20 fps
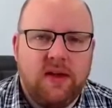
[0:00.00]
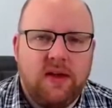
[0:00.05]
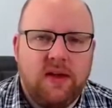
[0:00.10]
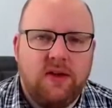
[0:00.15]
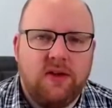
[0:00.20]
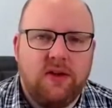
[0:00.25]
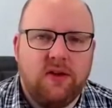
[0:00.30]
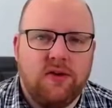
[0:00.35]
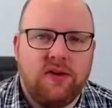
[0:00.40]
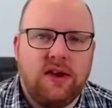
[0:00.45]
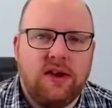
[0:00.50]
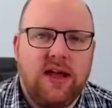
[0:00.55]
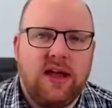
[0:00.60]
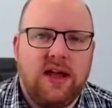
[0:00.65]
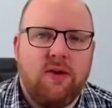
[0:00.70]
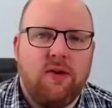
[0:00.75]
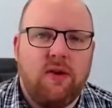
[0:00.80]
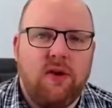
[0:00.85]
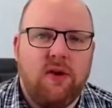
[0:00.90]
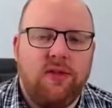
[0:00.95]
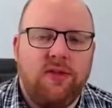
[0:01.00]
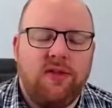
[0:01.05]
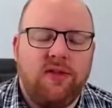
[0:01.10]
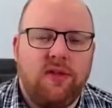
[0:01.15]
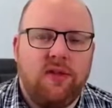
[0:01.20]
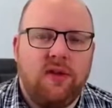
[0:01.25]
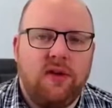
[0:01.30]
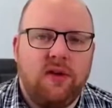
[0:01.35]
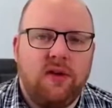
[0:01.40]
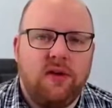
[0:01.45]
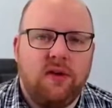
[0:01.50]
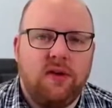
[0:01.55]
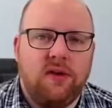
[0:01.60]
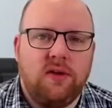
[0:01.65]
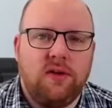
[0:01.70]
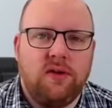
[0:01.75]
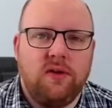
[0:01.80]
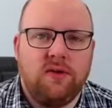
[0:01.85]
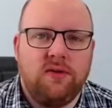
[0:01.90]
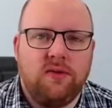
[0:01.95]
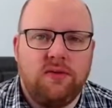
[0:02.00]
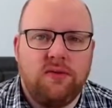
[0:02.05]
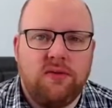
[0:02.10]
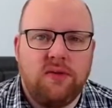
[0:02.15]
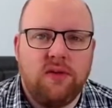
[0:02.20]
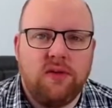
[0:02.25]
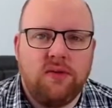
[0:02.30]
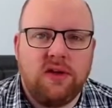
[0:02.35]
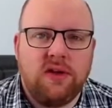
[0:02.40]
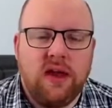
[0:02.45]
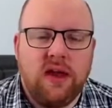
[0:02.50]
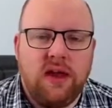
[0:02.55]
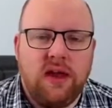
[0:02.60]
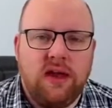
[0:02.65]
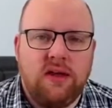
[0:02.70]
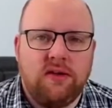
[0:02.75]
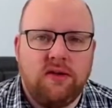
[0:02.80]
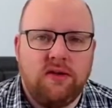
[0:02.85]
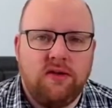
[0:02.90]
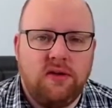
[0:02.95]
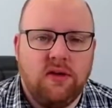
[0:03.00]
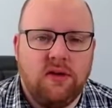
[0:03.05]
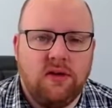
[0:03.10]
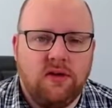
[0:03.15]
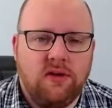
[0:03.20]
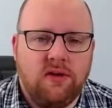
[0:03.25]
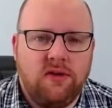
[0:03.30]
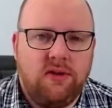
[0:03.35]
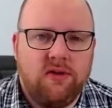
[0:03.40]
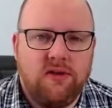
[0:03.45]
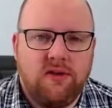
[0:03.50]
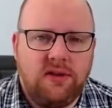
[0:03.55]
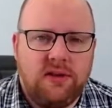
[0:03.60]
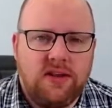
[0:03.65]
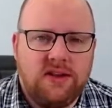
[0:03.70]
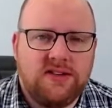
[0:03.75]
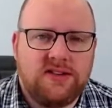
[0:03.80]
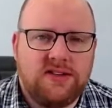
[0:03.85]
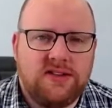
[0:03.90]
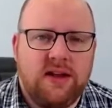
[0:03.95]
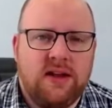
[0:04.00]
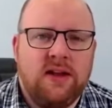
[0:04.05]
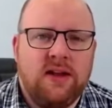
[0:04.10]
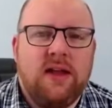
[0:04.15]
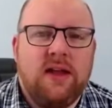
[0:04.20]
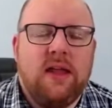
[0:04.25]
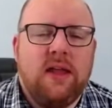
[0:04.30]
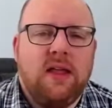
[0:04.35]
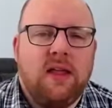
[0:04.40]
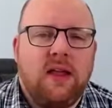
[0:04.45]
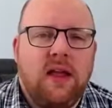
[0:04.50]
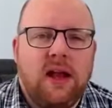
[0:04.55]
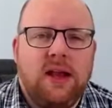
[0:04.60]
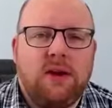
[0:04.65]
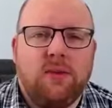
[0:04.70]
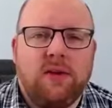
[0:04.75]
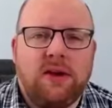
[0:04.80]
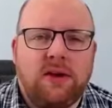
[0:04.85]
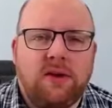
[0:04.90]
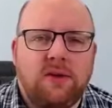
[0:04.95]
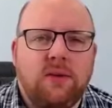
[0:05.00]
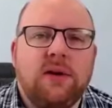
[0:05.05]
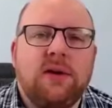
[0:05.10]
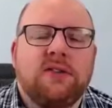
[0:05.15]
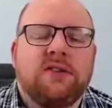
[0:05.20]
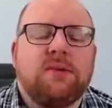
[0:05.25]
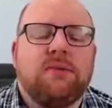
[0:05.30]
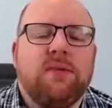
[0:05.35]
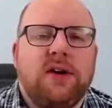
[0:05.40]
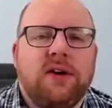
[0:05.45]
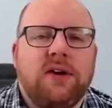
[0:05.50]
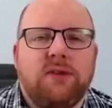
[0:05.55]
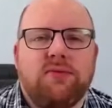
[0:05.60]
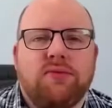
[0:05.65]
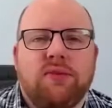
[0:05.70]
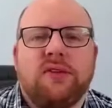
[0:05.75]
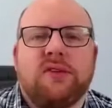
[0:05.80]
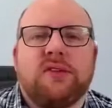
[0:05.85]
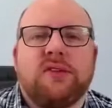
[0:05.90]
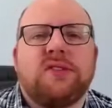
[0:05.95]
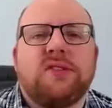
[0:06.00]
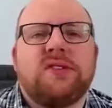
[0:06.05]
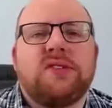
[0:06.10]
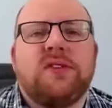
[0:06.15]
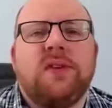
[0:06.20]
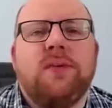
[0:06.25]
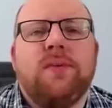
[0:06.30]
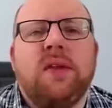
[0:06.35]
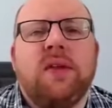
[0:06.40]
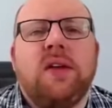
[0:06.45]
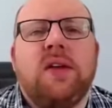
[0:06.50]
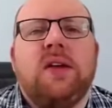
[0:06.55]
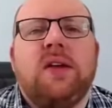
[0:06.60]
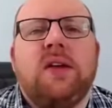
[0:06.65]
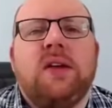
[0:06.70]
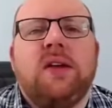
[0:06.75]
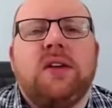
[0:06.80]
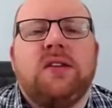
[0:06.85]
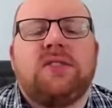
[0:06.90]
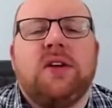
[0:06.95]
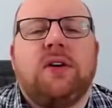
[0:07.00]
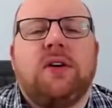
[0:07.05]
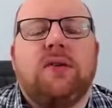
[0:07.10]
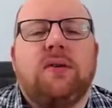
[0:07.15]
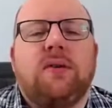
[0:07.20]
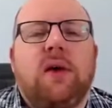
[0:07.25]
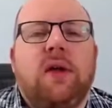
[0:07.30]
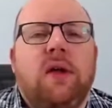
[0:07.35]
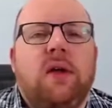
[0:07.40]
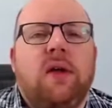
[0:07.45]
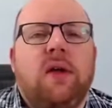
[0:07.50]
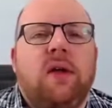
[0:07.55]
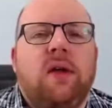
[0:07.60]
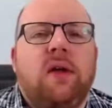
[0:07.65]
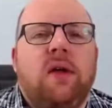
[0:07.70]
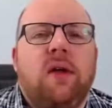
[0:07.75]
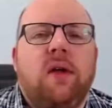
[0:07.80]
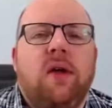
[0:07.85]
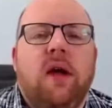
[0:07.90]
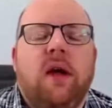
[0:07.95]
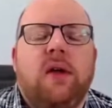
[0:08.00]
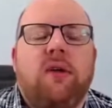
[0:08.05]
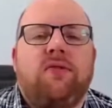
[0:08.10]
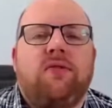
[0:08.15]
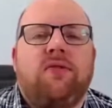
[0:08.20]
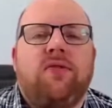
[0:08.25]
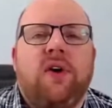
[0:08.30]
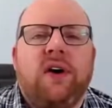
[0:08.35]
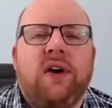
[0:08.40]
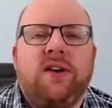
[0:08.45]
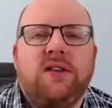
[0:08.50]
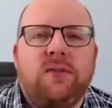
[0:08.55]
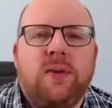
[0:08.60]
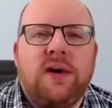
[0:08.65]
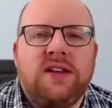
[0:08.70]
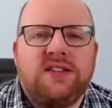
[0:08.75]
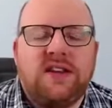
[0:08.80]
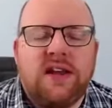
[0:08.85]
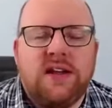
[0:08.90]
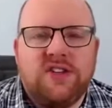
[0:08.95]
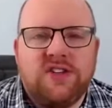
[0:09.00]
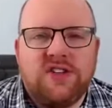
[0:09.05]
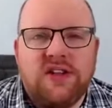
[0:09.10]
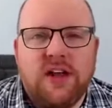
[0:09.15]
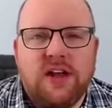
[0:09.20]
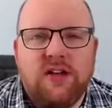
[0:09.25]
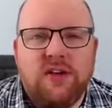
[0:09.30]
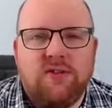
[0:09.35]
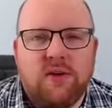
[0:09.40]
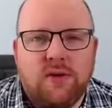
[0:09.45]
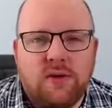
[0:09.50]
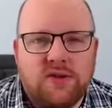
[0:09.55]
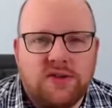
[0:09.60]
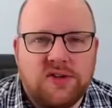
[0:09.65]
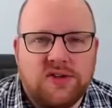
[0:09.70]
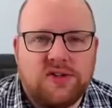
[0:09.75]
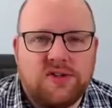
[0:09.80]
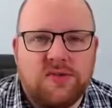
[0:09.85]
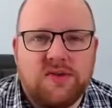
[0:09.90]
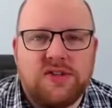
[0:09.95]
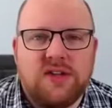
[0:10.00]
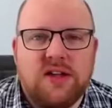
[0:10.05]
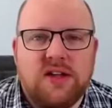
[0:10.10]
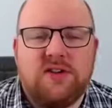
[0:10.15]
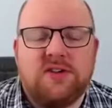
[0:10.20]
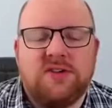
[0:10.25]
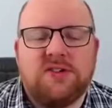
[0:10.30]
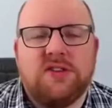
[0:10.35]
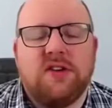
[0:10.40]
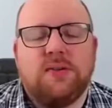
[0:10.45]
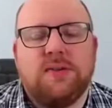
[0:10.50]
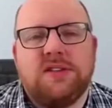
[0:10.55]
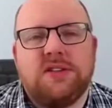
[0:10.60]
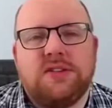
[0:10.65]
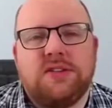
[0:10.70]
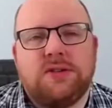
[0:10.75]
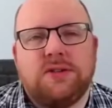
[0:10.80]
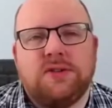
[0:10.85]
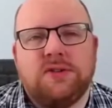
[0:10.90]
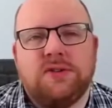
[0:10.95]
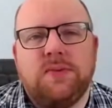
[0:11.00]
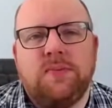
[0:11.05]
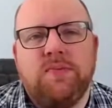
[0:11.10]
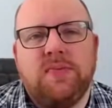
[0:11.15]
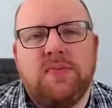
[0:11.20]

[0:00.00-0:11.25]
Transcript: You're now on the UK, you're on the internet. Anyone in the world can buy your products. So find a way to educate your old customers that used to come in store.